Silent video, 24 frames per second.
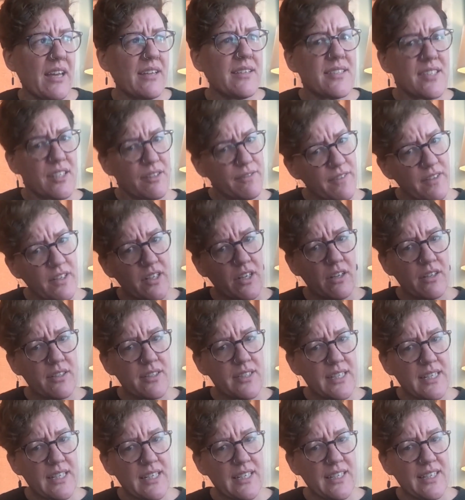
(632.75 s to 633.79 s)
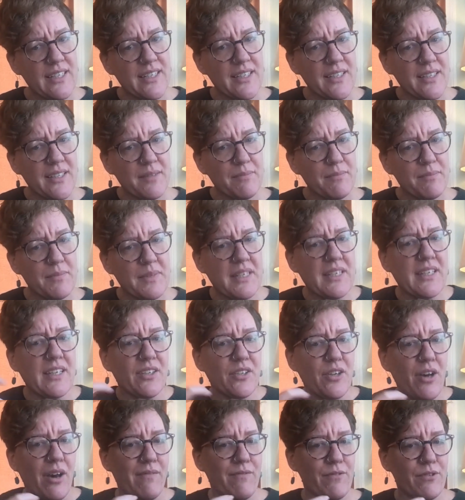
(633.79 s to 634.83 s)
difficulty being in
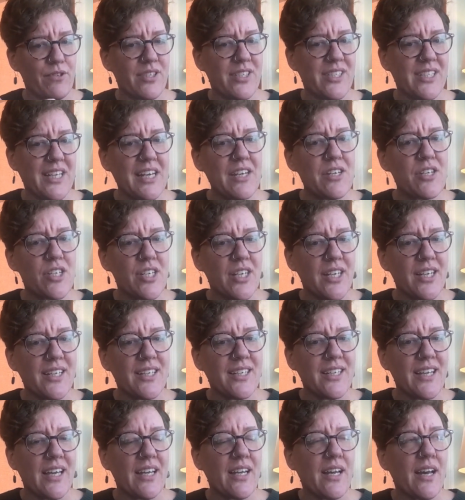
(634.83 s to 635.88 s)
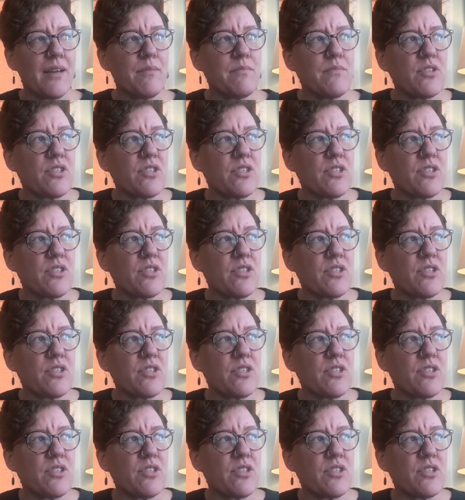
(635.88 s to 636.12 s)
conversation. And I'm